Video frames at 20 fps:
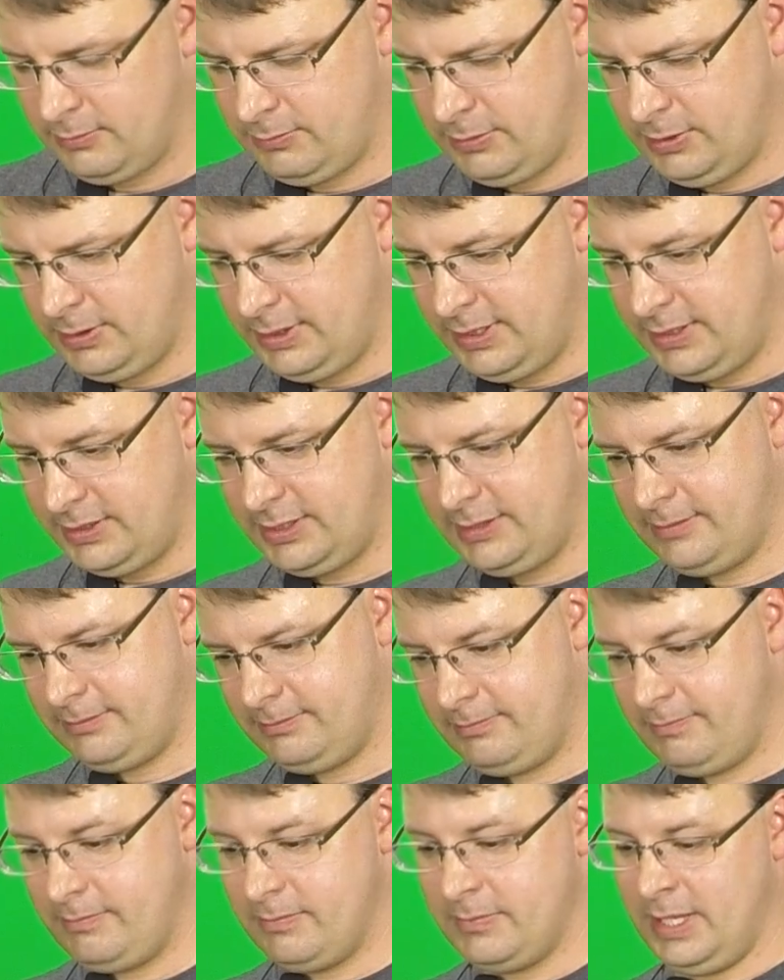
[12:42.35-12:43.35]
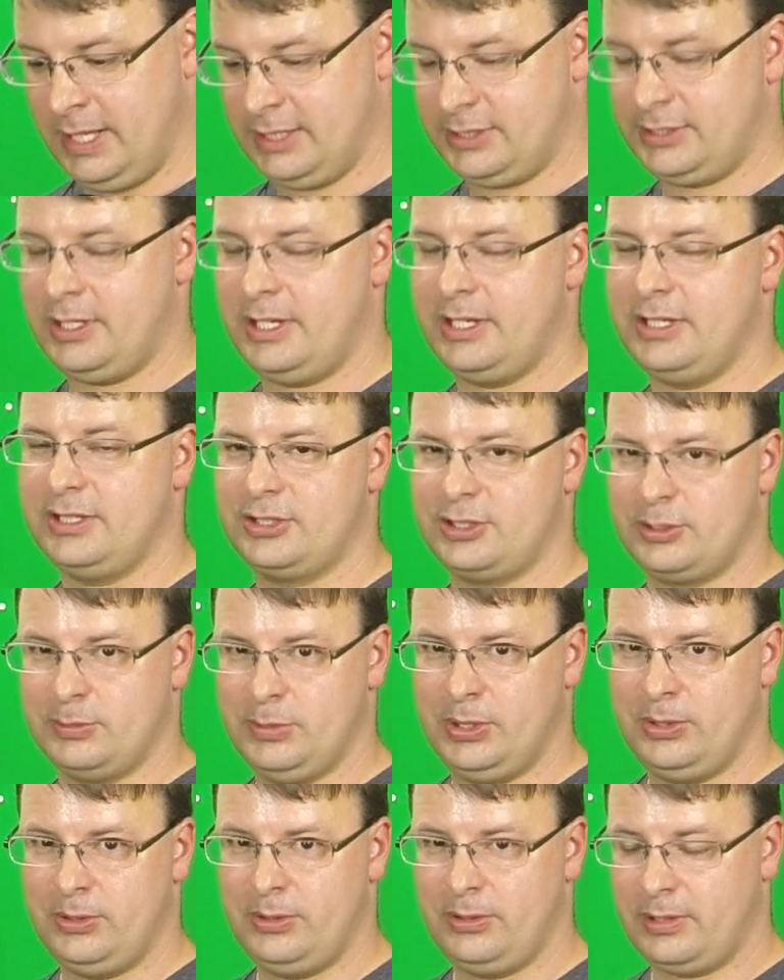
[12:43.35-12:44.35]
Real easy. Now, it's not as
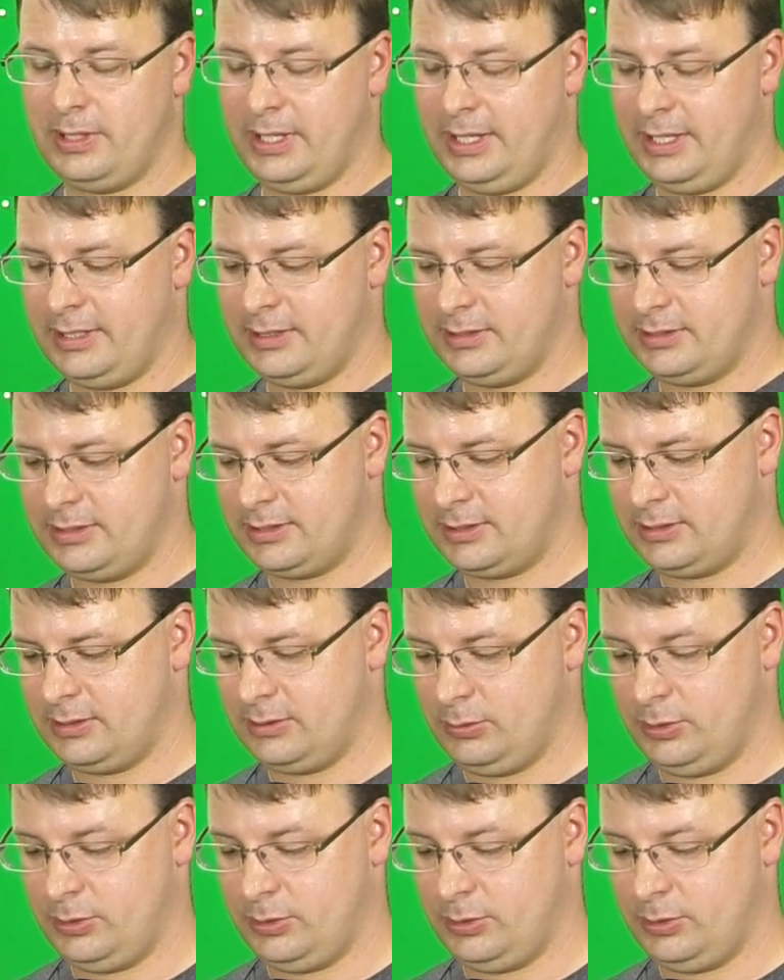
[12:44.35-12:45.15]
smooth as